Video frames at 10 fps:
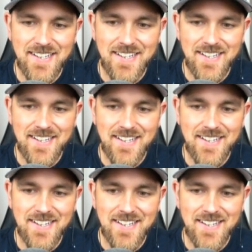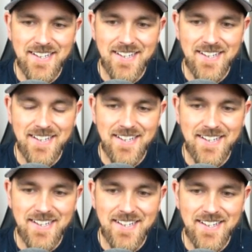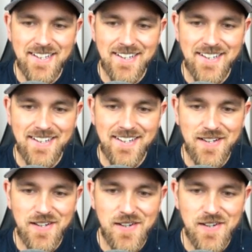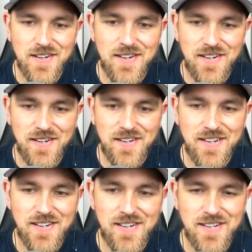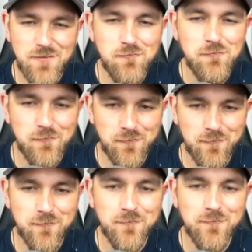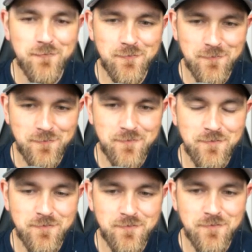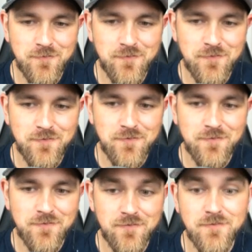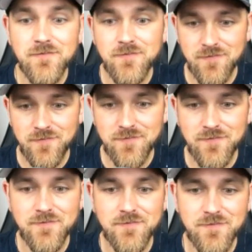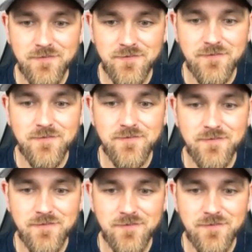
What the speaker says: The person shown says nothing.